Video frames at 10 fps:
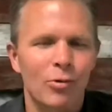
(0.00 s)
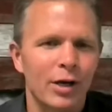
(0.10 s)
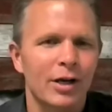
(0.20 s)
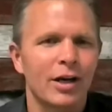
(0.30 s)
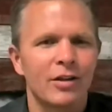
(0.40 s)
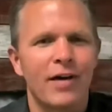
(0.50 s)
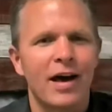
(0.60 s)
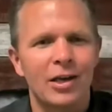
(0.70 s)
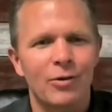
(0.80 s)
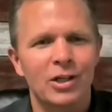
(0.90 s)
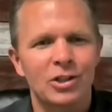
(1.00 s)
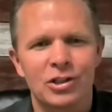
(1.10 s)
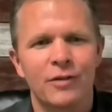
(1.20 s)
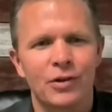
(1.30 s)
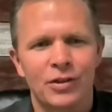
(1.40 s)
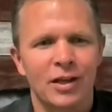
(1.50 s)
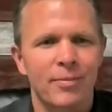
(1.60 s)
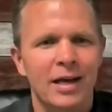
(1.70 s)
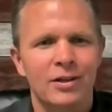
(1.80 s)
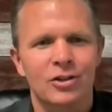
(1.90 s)
working on the valuation. If you think
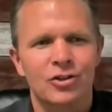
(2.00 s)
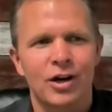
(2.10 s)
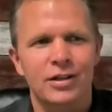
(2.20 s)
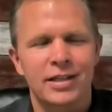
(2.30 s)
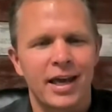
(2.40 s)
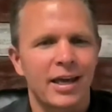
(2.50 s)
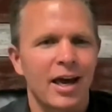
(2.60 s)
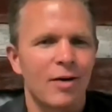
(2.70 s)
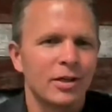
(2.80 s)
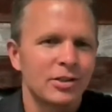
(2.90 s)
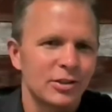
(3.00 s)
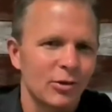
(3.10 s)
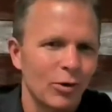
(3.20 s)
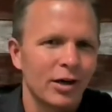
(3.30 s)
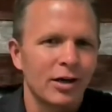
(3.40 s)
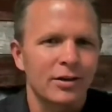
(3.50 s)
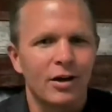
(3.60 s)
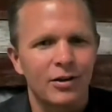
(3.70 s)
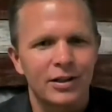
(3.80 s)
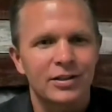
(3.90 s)
back to Shark Tank, how much is it worth?
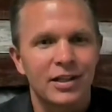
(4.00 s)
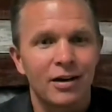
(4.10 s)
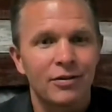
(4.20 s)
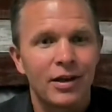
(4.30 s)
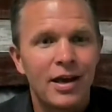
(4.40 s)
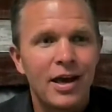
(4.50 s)
All this stuff.